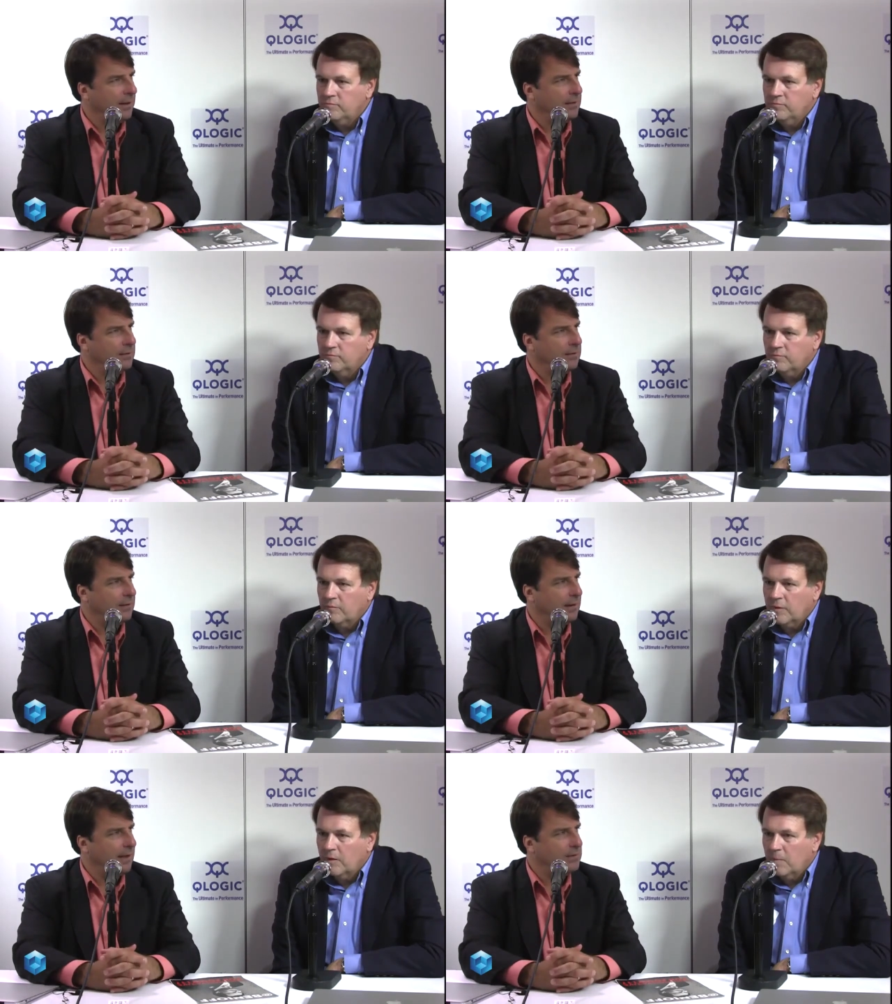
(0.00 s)
Speaker 1: and
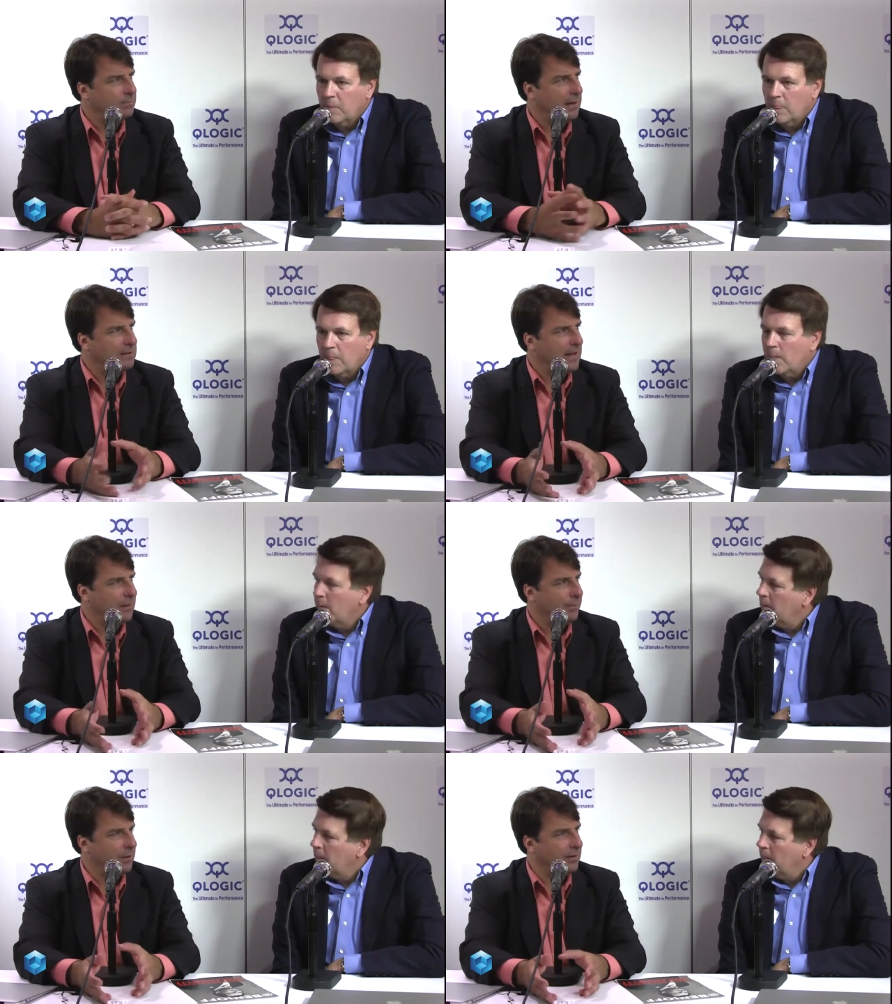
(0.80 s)
is big data
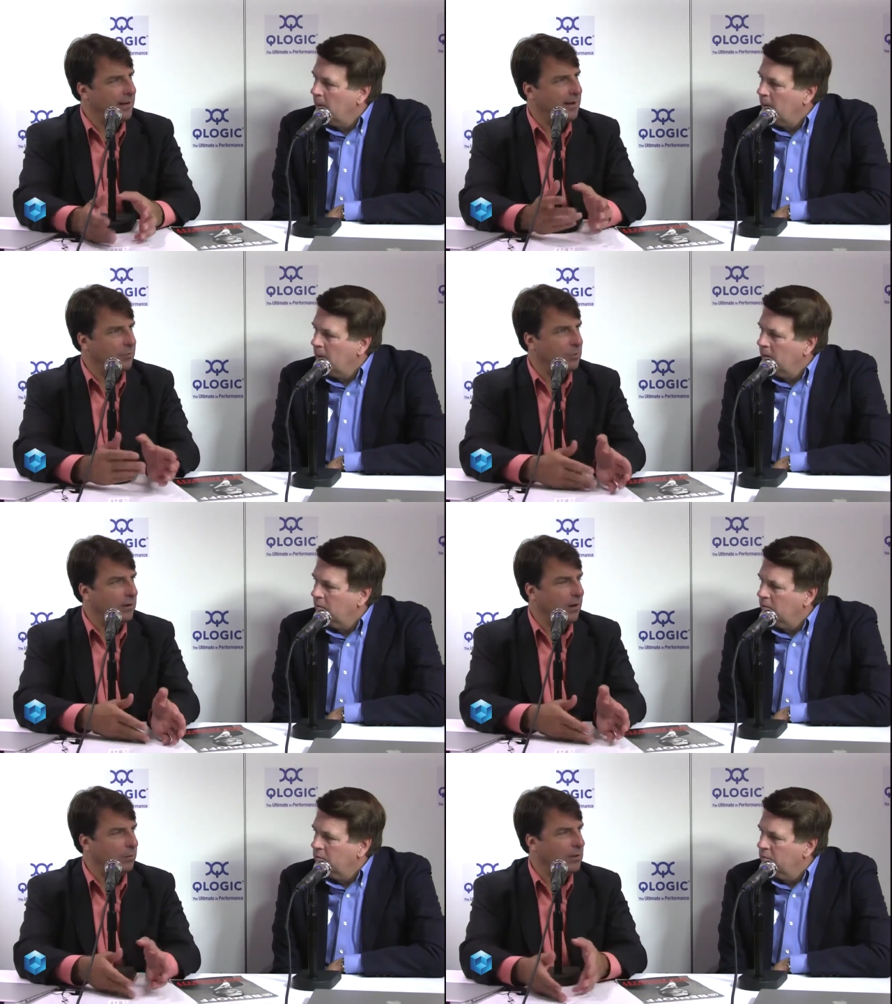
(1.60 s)
part of that? What are,
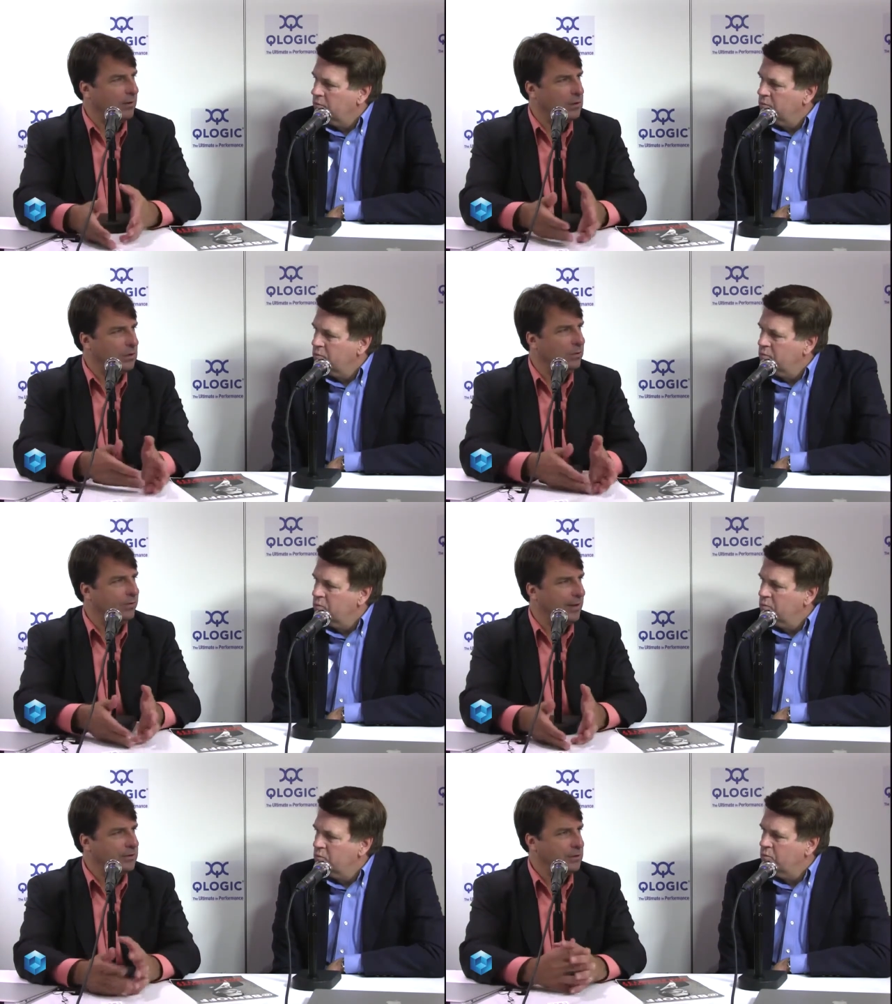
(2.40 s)
what are the new
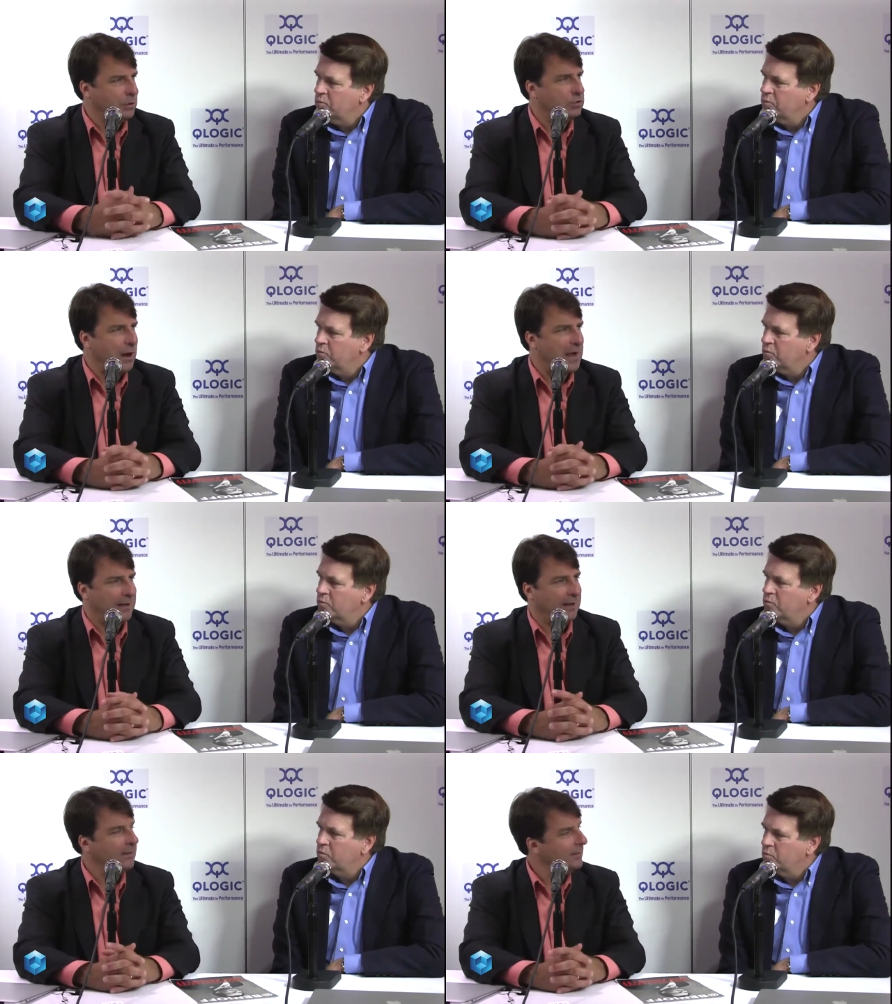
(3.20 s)
things that you're tracking
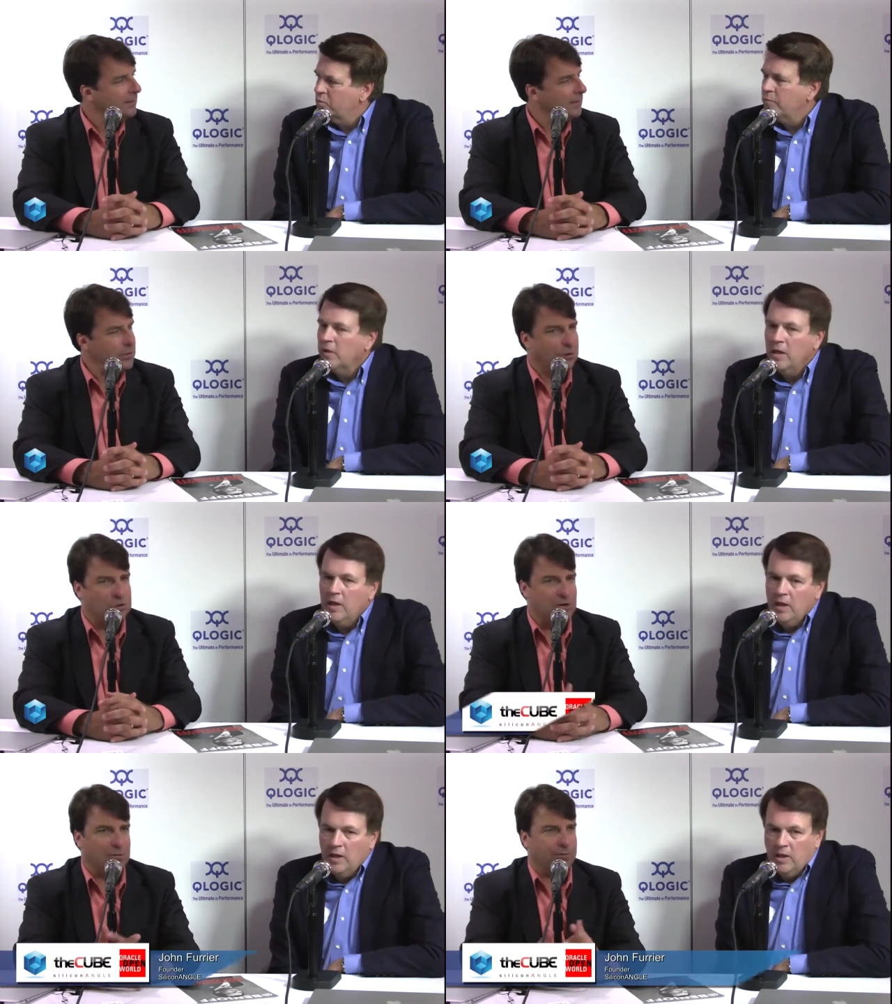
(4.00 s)
that you could share
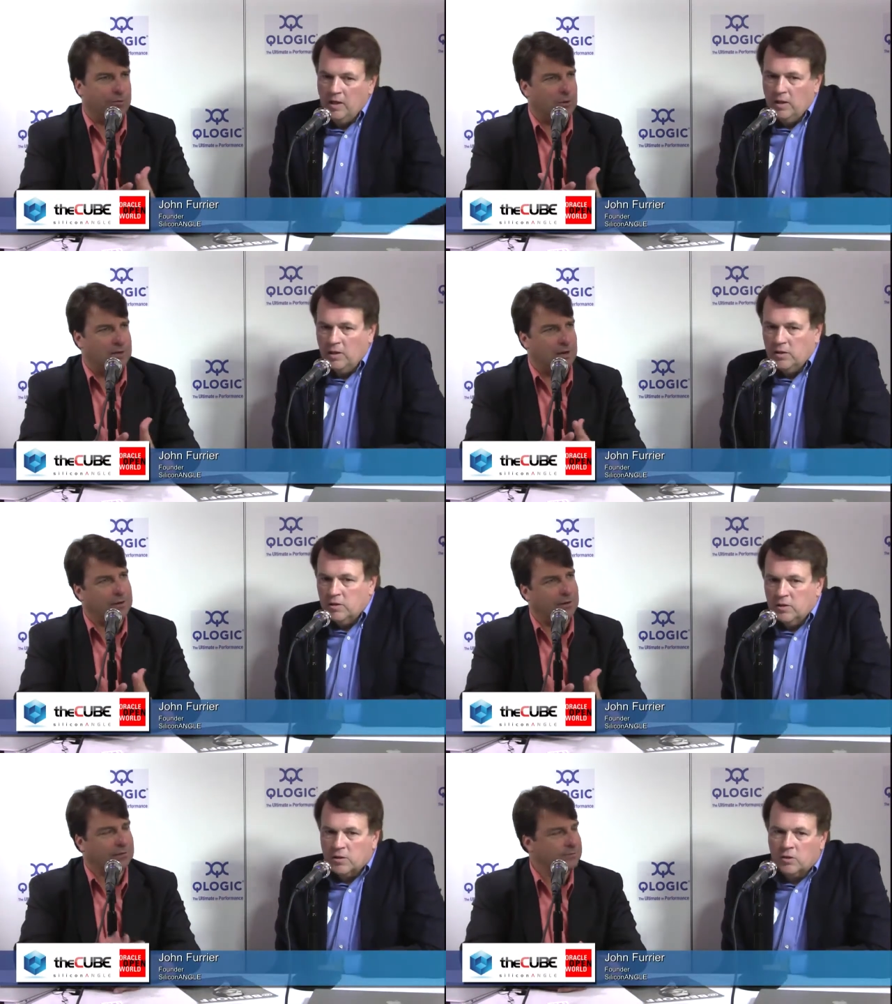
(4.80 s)
with the folks out here?
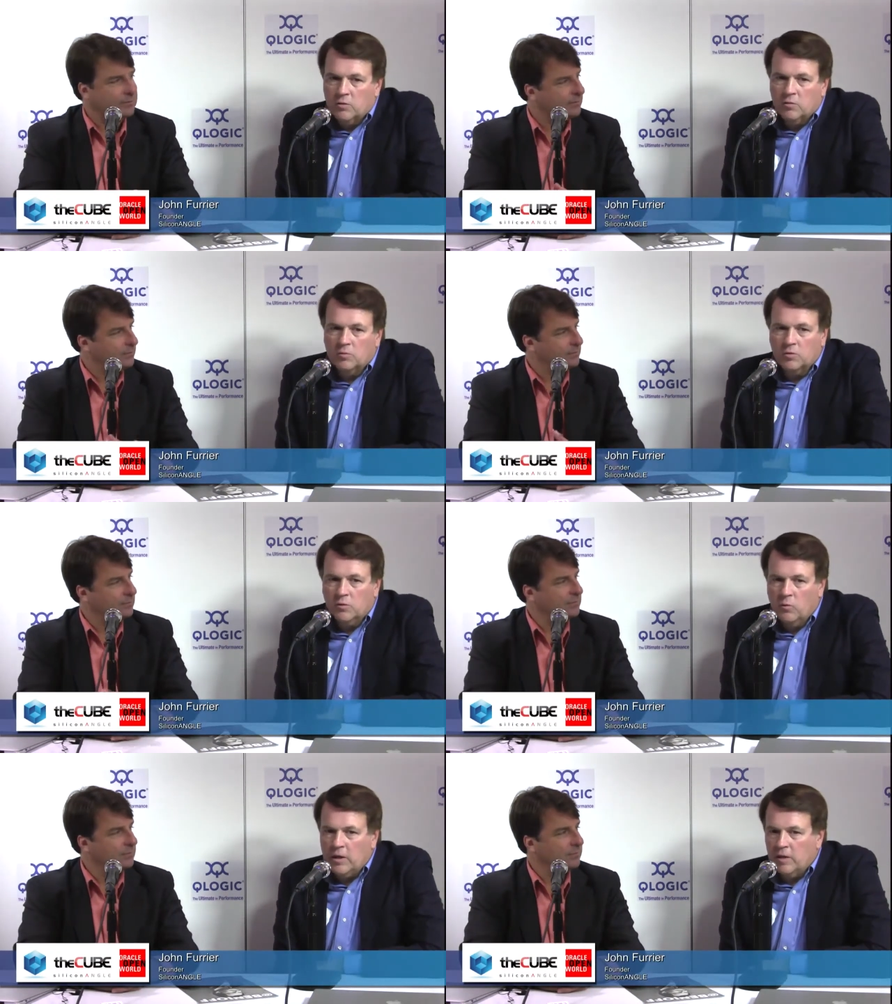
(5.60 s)
So,
Speaker 2: so
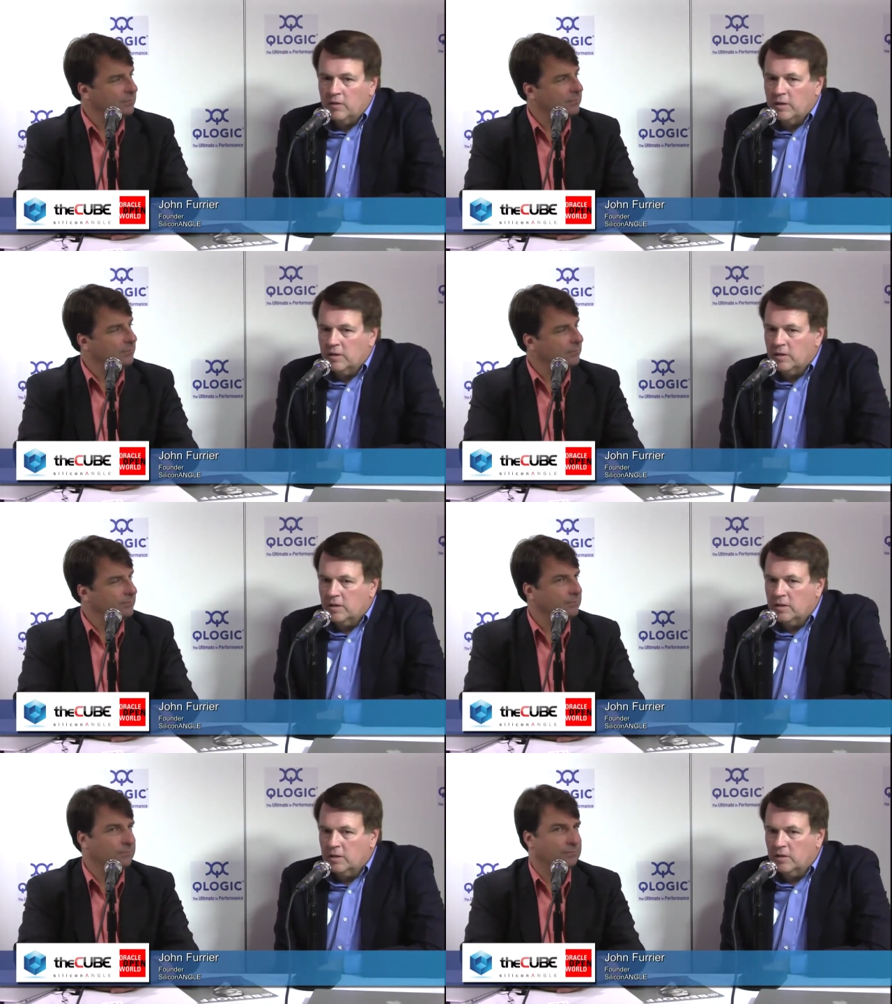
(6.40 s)
one of the things I
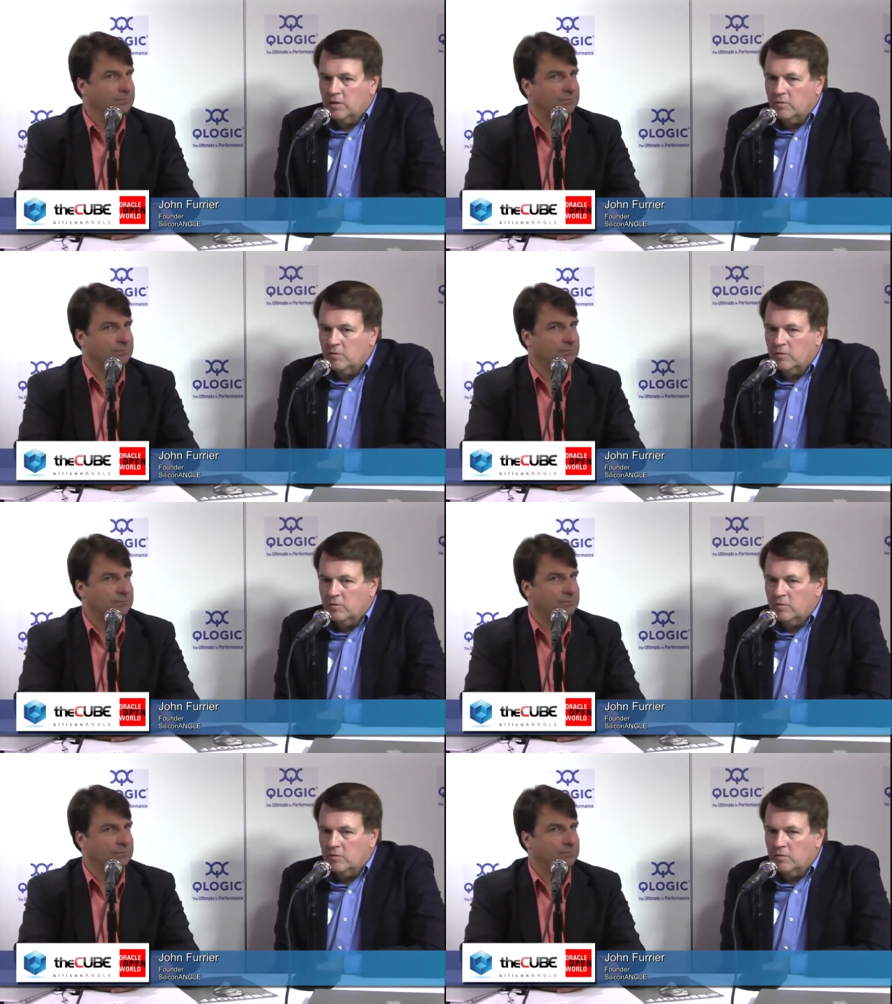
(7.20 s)
think is